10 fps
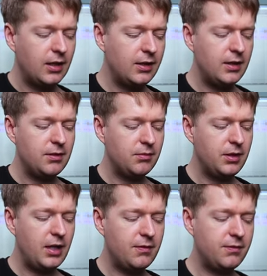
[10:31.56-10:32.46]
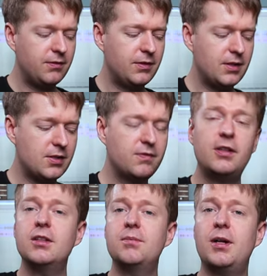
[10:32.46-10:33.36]
And then we have, it's
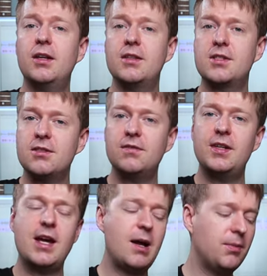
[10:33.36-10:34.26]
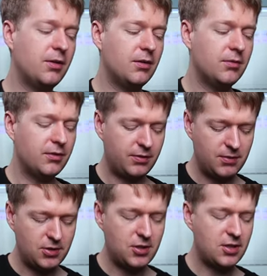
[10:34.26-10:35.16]
followed by this lovely hammer-on run
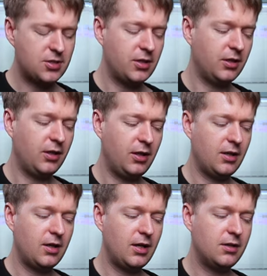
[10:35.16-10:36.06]
from the G string here.